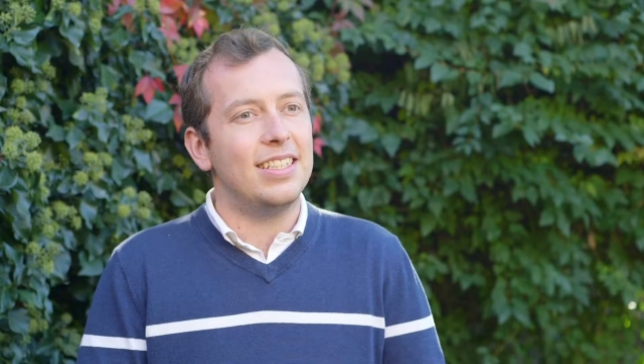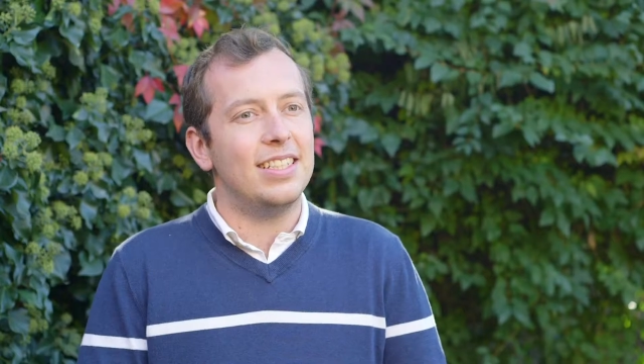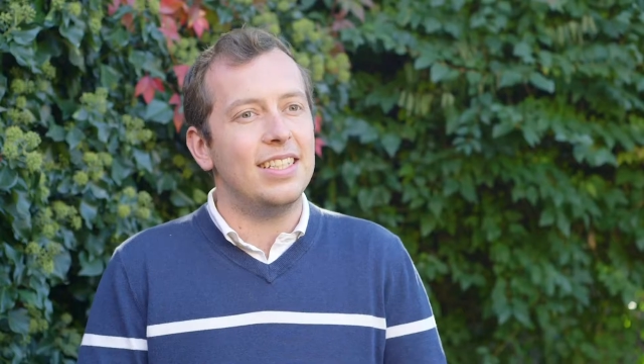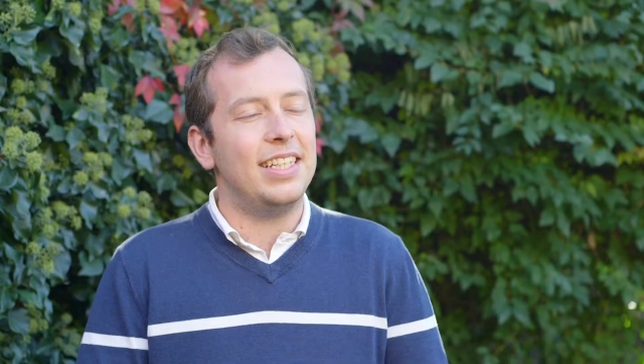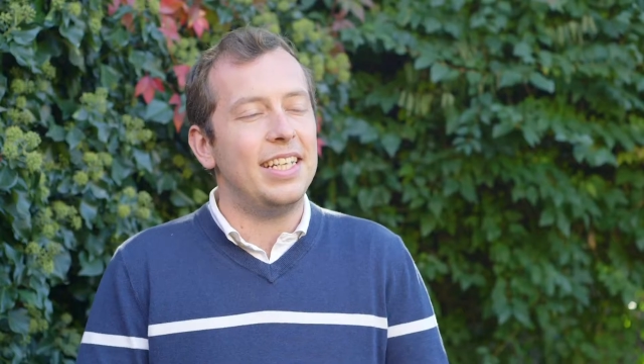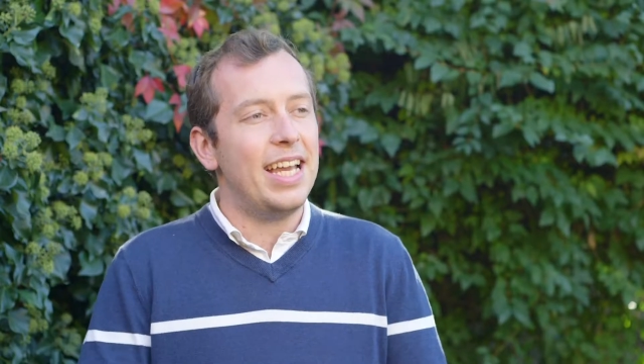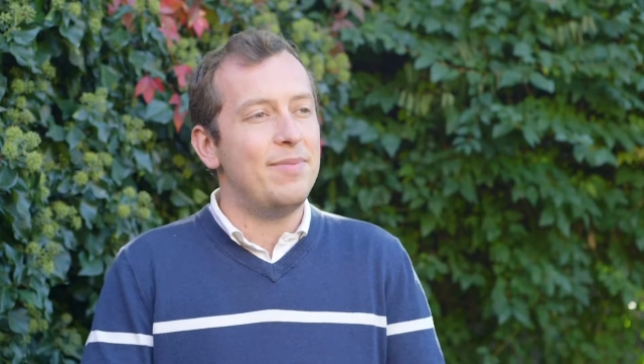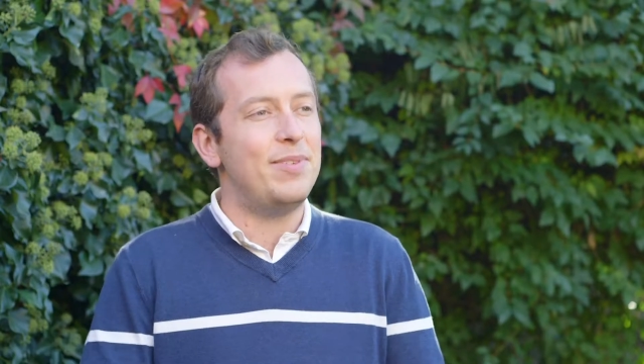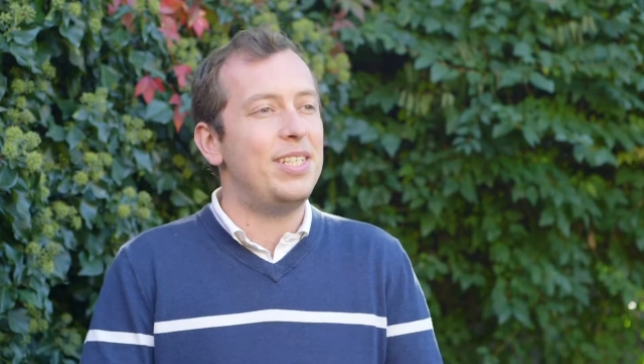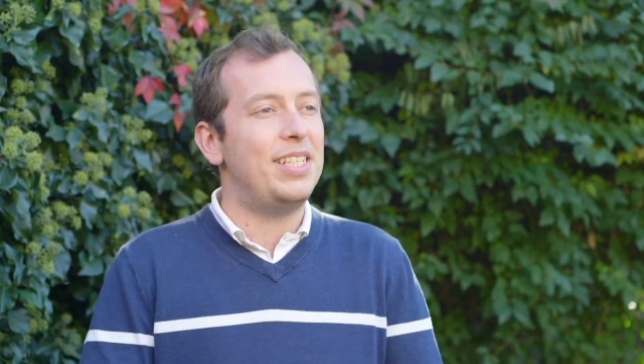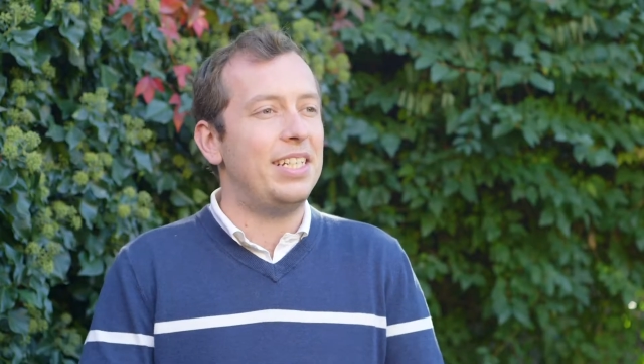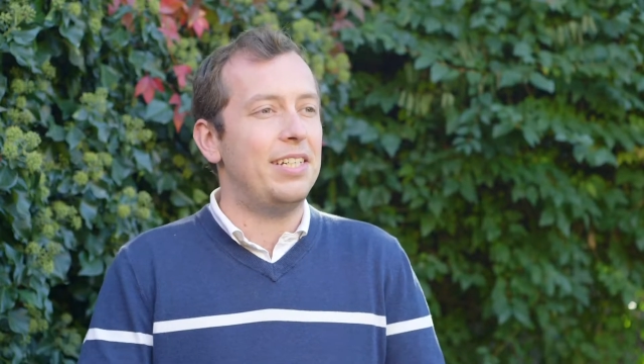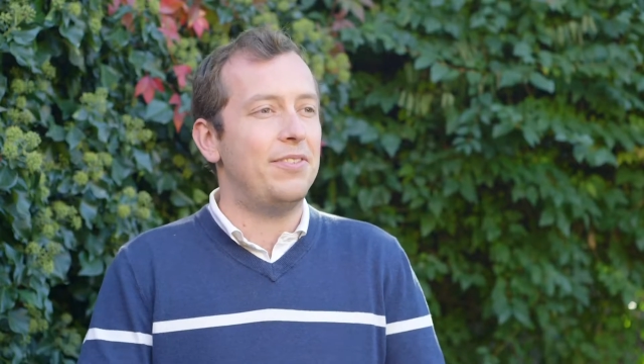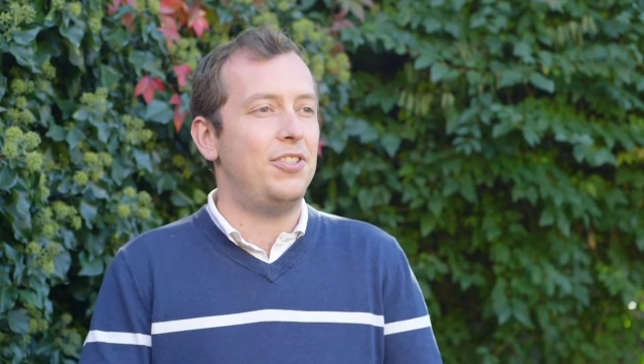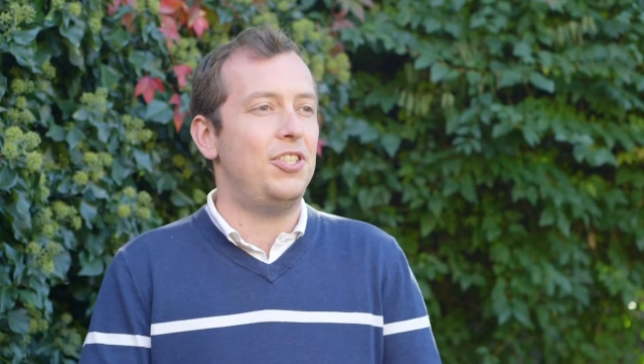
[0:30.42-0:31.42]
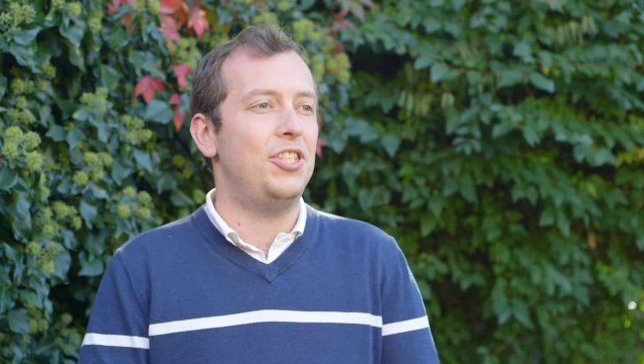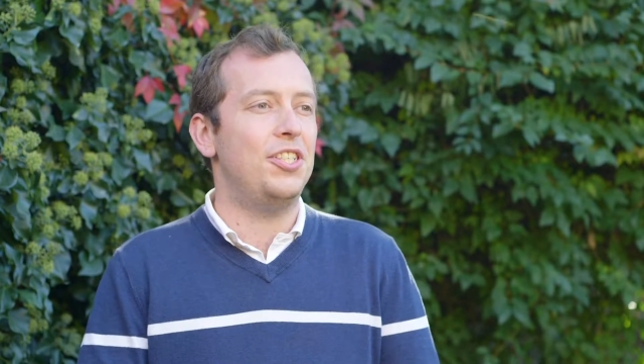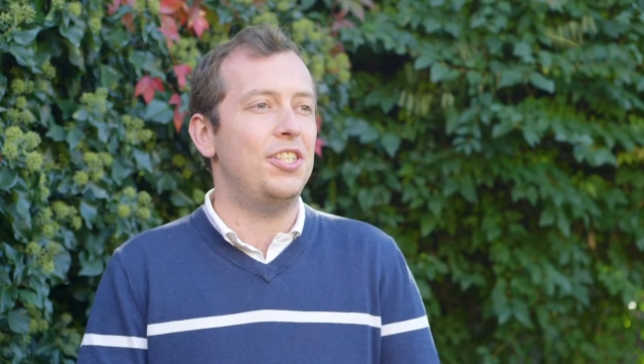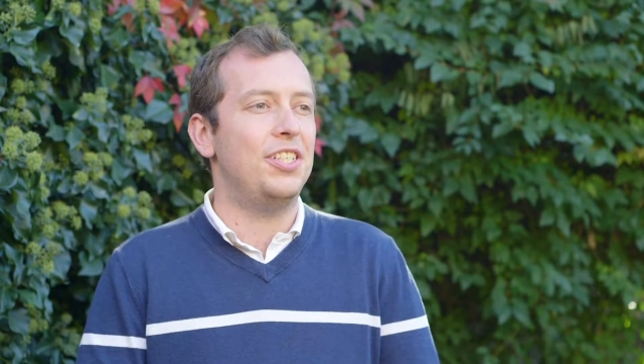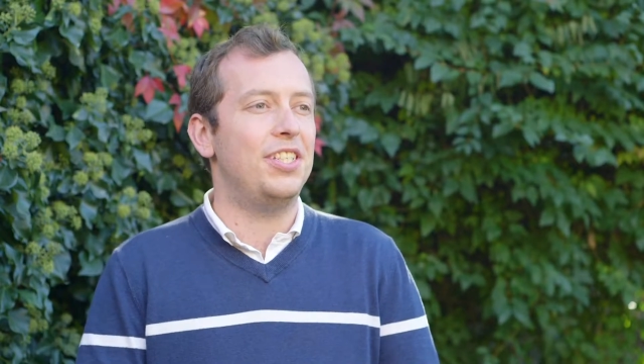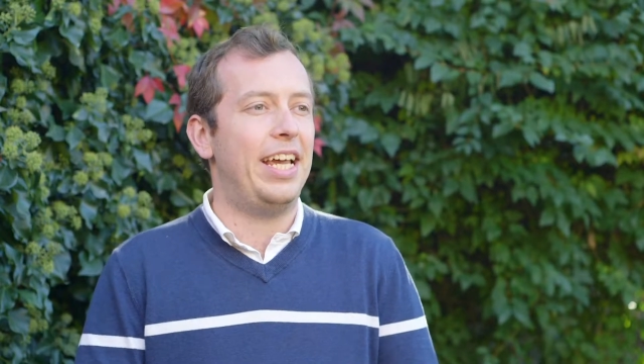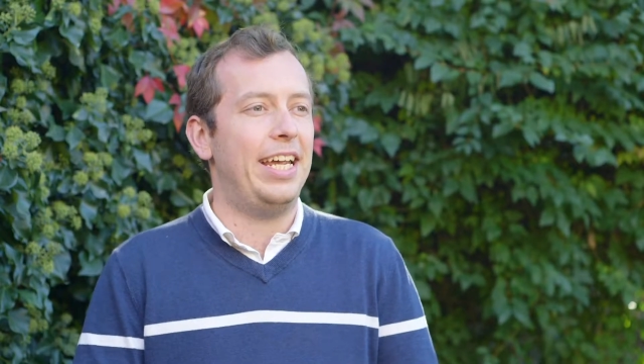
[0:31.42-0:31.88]
The aim is to give
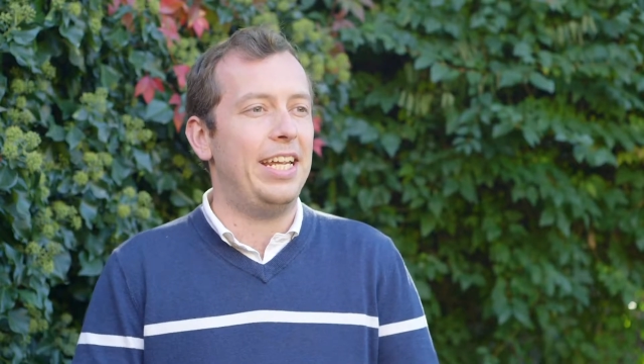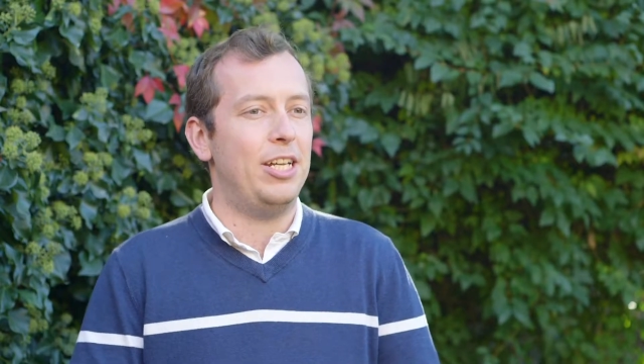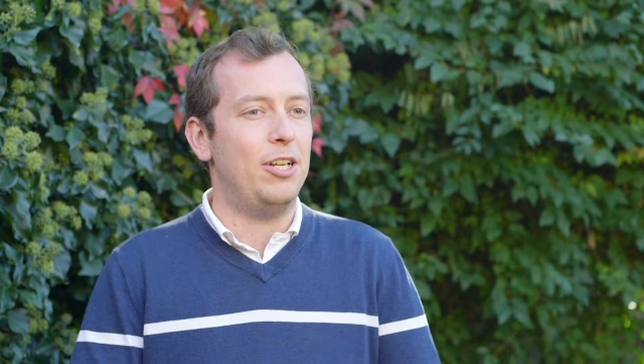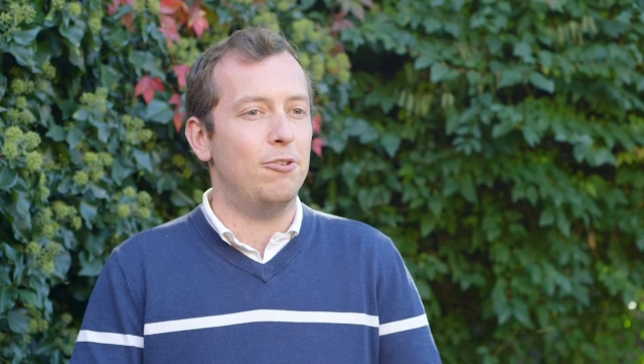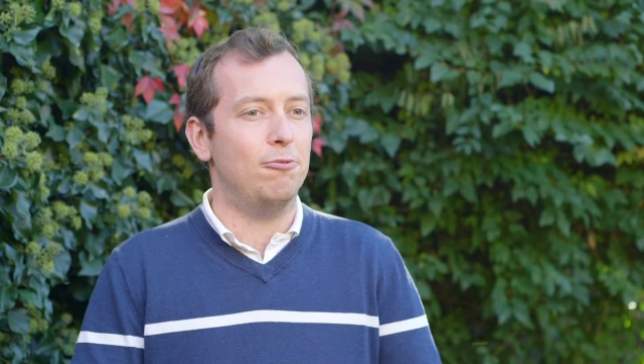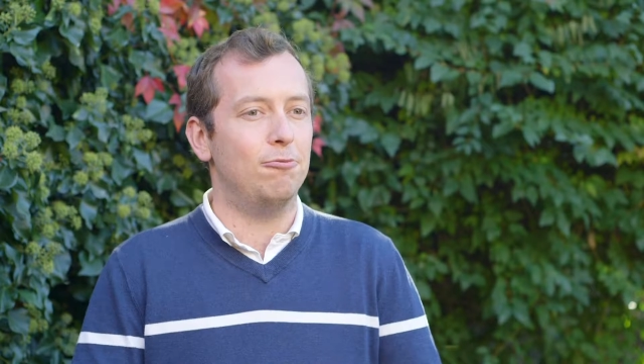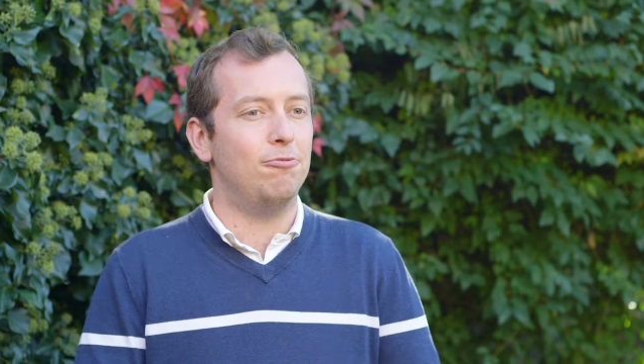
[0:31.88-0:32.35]
students a